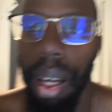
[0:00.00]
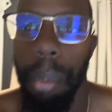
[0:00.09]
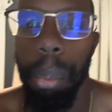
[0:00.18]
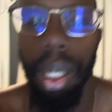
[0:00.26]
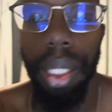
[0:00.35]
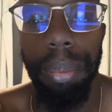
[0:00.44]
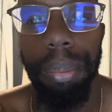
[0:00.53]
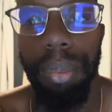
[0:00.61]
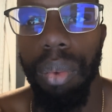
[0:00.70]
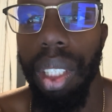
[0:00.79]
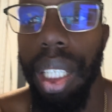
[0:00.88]
But
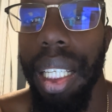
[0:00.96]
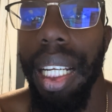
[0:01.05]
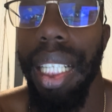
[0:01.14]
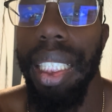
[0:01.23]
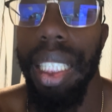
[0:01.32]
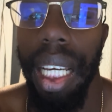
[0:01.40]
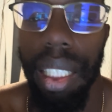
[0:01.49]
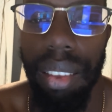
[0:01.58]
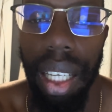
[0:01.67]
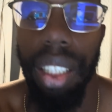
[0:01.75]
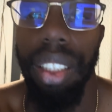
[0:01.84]
in any
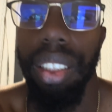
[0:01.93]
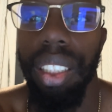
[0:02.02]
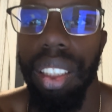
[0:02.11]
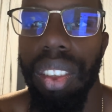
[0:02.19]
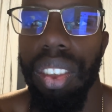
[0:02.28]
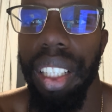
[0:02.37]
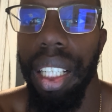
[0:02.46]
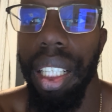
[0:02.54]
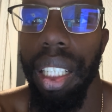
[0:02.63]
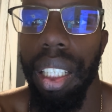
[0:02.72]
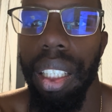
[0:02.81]
case, I
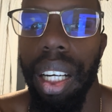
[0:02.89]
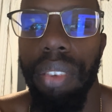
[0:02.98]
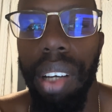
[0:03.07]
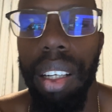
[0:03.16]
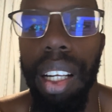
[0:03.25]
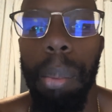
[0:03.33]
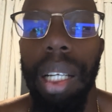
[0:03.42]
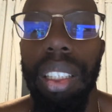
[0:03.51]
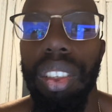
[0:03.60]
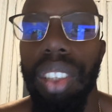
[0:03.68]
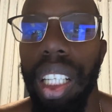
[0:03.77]
found out about
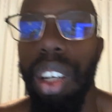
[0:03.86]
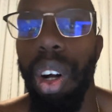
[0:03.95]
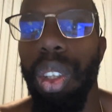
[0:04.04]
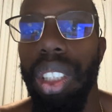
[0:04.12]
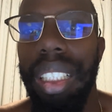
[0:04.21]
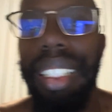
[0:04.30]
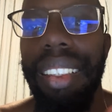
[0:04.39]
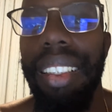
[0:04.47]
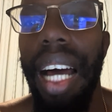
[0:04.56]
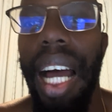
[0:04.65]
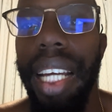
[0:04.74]
this thing called
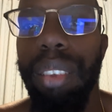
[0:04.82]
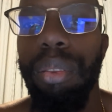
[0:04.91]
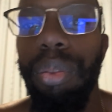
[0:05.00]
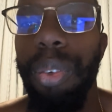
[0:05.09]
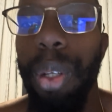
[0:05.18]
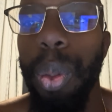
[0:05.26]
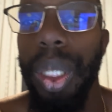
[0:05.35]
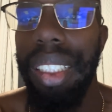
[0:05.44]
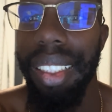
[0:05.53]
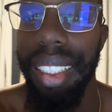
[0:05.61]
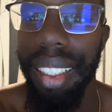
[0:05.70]
Design
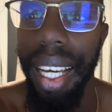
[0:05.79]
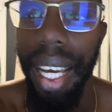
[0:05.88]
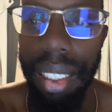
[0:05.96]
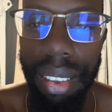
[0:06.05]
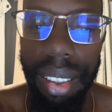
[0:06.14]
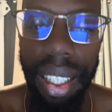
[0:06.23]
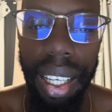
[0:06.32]
Fluency Test.